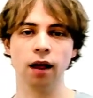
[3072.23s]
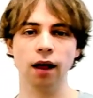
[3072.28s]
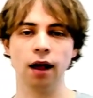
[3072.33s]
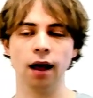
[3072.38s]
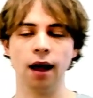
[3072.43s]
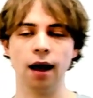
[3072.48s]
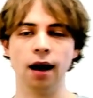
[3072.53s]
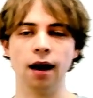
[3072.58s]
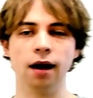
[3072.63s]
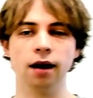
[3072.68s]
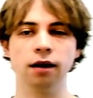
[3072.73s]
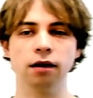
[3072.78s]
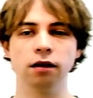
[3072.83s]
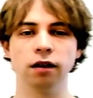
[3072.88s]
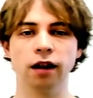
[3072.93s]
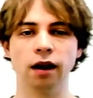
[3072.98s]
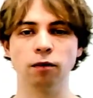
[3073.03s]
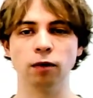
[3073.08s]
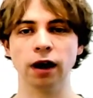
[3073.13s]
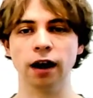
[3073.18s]
And
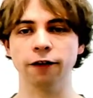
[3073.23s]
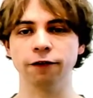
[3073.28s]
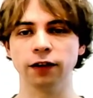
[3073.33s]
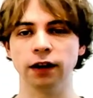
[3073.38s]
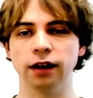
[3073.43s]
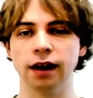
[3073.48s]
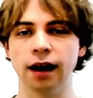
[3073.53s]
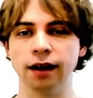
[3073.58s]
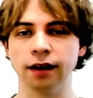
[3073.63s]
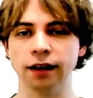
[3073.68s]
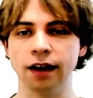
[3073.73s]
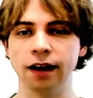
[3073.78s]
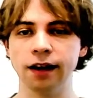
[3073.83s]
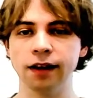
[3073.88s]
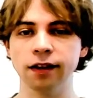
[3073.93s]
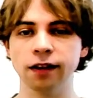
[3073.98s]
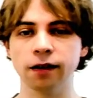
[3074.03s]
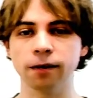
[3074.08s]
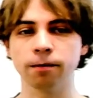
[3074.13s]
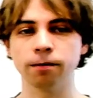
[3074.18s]
then we have the
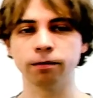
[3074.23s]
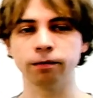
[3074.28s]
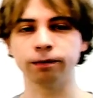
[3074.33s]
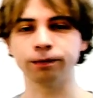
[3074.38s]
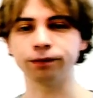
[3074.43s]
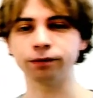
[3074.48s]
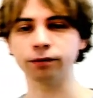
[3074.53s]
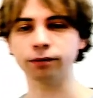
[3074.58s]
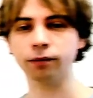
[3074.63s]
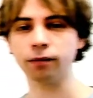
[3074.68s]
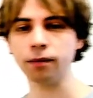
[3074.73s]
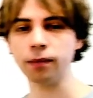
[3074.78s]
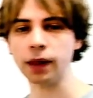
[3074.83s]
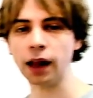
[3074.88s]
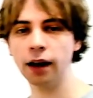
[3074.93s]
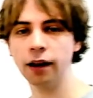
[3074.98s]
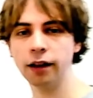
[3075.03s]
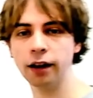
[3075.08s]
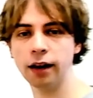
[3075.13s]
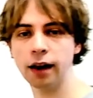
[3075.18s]
deadlines.
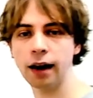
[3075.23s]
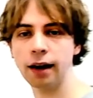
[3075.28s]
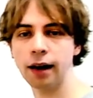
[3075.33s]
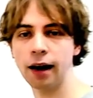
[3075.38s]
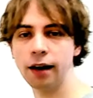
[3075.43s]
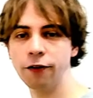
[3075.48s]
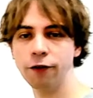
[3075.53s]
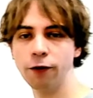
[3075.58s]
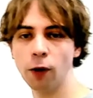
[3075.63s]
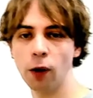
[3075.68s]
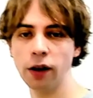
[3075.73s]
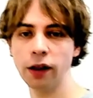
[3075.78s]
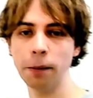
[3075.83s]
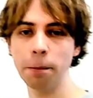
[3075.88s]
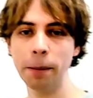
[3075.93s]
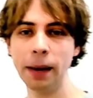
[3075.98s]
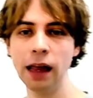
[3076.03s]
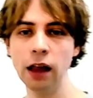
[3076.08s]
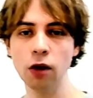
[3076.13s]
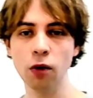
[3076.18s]
The deadline for the
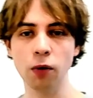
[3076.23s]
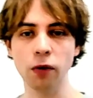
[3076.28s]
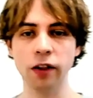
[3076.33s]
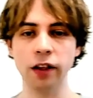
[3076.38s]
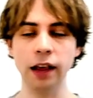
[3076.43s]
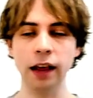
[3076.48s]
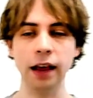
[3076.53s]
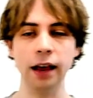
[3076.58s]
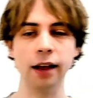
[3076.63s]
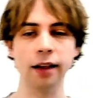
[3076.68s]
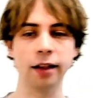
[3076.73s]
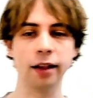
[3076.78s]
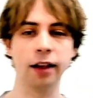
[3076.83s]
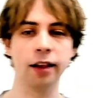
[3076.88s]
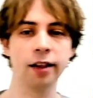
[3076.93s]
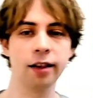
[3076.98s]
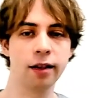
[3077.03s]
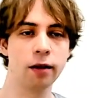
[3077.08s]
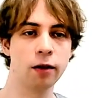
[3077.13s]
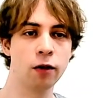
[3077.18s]
POC is the
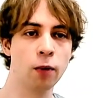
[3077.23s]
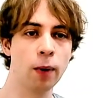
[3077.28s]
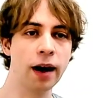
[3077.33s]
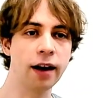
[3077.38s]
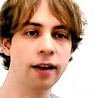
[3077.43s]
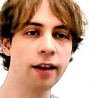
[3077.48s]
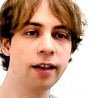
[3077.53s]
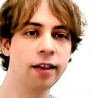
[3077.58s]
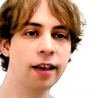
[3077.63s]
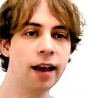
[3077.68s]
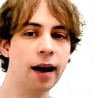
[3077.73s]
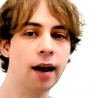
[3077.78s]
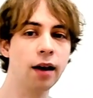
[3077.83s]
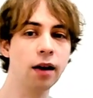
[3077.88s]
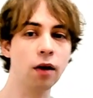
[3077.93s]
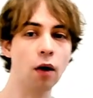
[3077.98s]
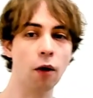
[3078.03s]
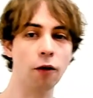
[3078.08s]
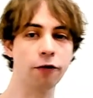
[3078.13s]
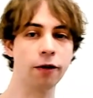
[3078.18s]

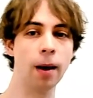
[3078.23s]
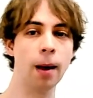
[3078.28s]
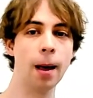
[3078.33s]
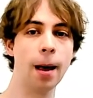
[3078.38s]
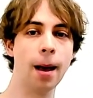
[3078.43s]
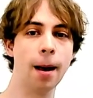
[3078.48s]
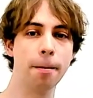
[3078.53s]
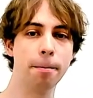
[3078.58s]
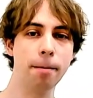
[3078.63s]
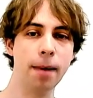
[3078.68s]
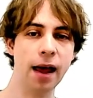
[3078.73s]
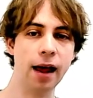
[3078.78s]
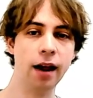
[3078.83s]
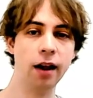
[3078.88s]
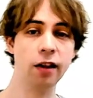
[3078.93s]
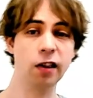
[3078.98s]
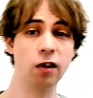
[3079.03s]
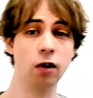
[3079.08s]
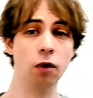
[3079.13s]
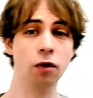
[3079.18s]
22nd of May.
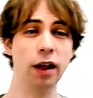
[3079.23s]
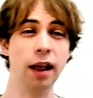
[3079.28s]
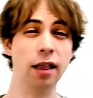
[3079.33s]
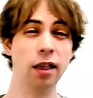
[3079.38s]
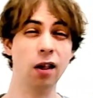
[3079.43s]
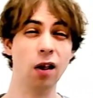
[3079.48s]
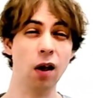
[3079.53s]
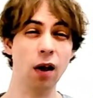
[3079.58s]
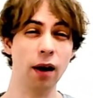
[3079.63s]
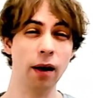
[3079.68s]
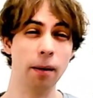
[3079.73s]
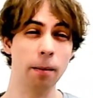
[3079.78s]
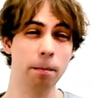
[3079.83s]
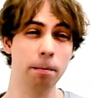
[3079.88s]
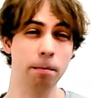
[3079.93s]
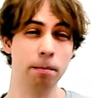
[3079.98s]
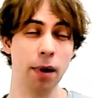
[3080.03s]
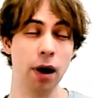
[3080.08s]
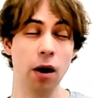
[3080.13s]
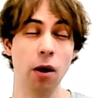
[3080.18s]
So that's
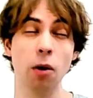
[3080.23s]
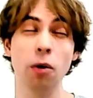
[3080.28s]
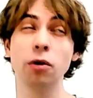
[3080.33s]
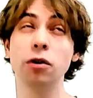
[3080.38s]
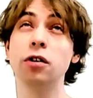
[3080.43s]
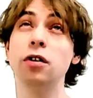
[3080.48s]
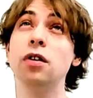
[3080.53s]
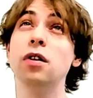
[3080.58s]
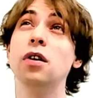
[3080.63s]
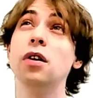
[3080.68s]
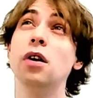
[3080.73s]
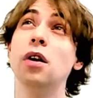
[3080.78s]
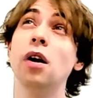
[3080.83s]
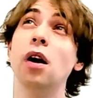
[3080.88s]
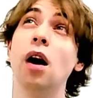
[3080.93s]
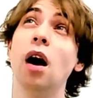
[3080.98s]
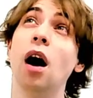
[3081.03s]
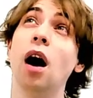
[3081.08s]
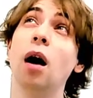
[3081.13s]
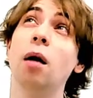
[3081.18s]
about,
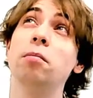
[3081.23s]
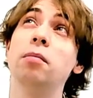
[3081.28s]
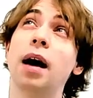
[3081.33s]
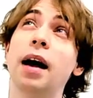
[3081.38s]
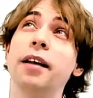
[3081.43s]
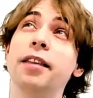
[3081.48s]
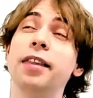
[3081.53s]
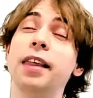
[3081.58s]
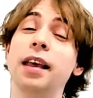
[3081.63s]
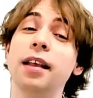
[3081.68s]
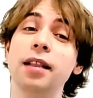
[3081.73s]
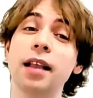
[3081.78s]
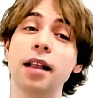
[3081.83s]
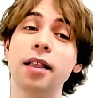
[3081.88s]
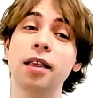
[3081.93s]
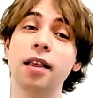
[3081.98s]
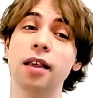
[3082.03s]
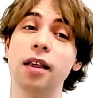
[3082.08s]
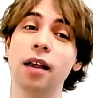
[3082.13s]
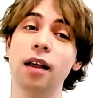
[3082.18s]
I think
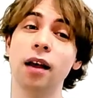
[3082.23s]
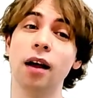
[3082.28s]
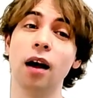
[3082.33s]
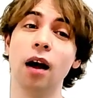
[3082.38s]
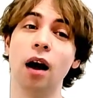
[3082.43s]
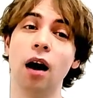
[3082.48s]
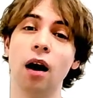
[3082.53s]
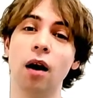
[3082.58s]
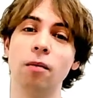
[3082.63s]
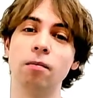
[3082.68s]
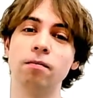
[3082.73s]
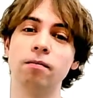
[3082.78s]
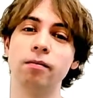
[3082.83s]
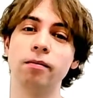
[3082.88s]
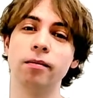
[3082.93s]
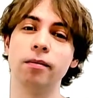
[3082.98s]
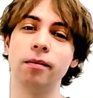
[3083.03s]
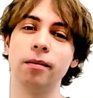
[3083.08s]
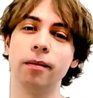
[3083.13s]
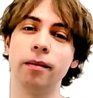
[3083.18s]
that's a
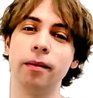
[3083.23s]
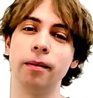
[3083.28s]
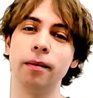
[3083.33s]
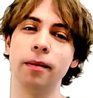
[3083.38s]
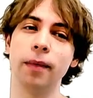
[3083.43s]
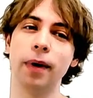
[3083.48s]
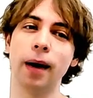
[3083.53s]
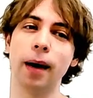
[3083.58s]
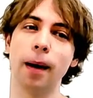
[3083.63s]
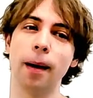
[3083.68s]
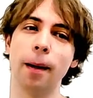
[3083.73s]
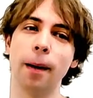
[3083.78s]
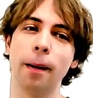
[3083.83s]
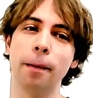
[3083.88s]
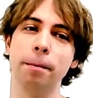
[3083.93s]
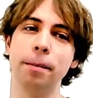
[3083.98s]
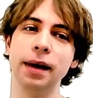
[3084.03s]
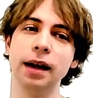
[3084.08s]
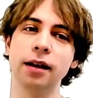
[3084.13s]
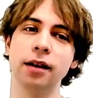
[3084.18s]

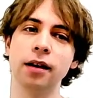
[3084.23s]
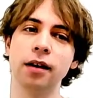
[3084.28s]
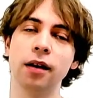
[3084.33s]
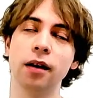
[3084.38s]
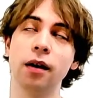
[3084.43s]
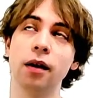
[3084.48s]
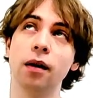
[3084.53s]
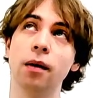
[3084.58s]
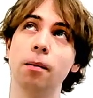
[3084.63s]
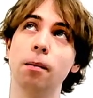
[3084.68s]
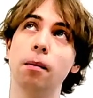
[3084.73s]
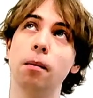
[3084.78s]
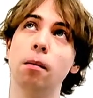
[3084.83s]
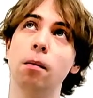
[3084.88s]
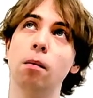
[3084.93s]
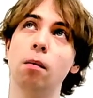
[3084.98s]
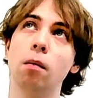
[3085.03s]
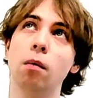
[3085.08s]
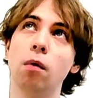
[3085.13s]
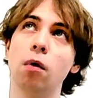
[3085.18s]
bit
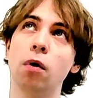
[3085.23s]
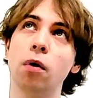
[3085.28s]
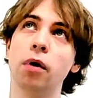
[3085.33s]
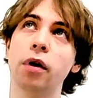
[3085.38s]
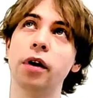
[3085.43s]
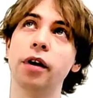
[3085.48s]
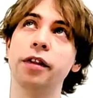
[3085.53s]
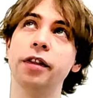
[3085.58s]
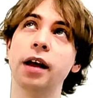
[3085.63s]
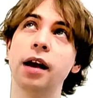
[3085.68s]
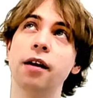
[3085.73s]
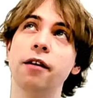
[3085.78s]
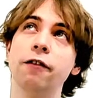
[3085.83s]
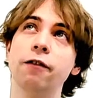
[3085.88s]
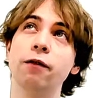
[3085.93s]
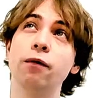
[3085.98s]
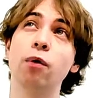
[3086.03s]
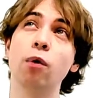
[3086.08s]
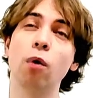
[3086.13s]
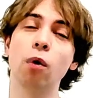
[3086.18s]
more than
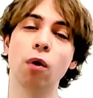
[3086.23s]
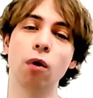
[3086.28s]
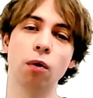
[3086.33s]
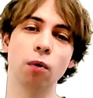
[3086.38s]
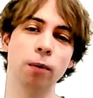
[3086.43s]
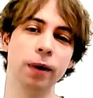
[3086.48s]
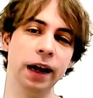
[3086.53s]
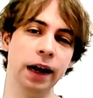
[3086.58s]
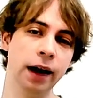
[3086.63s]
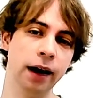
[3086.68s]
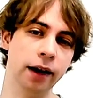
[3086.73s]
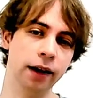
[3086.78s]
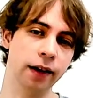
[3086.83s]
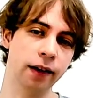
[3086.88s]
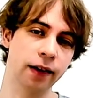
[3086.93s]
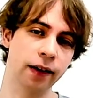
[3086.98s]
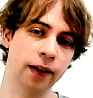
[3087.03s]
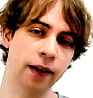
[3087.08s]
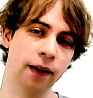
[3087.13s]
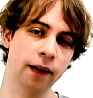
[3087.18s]
4
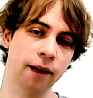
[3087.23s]
weeks